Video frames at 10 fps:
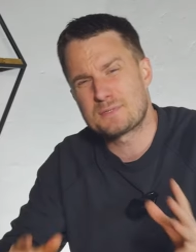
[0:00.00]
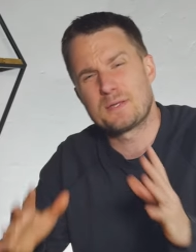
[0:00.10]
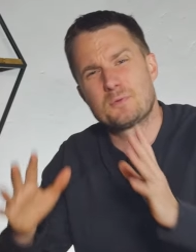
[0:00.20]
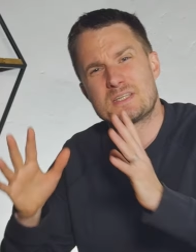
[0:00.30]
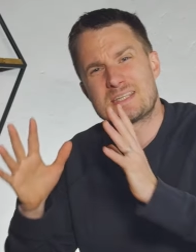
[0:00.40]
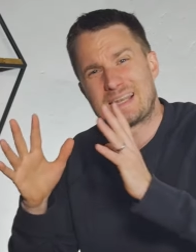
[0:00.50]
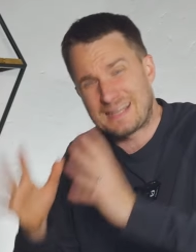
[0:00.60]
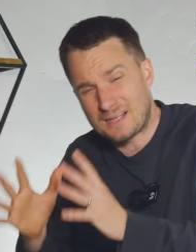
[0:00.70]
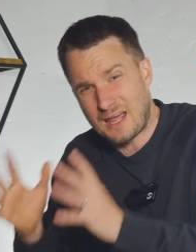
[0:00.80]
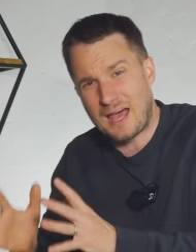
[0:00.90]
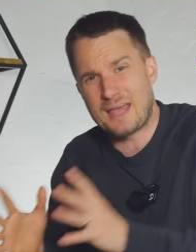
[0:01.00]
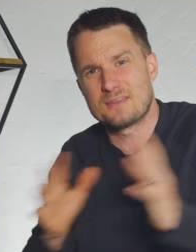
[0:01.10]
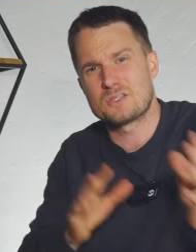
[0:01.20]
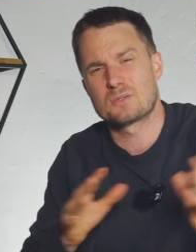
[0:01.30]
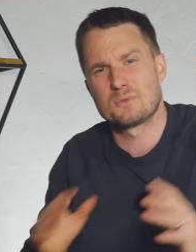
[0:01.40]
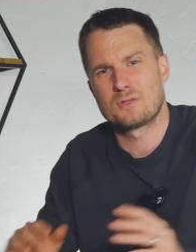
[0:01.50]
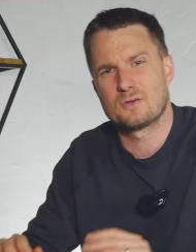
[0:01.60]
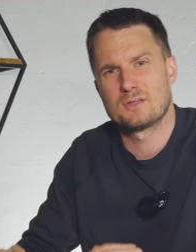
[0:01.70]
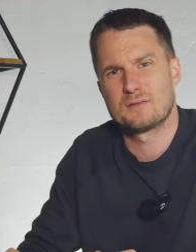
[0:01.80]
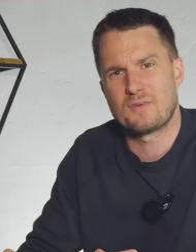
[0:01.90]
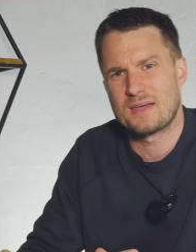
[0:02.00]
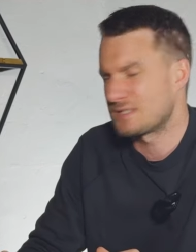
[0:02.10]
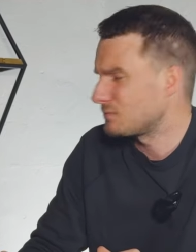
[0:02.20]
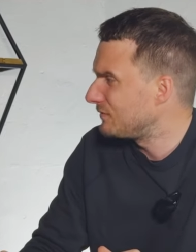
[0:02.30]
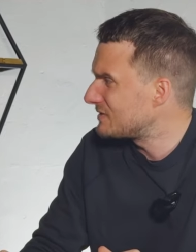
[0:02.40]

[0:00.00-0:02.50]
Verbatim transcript: speed, which is a little higher than some of the other devices we've